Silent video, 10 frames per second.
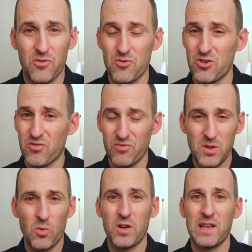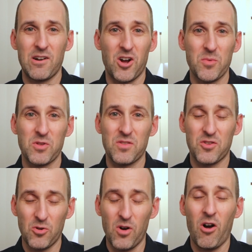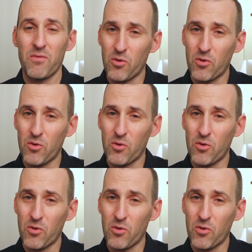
or just really want that option. So of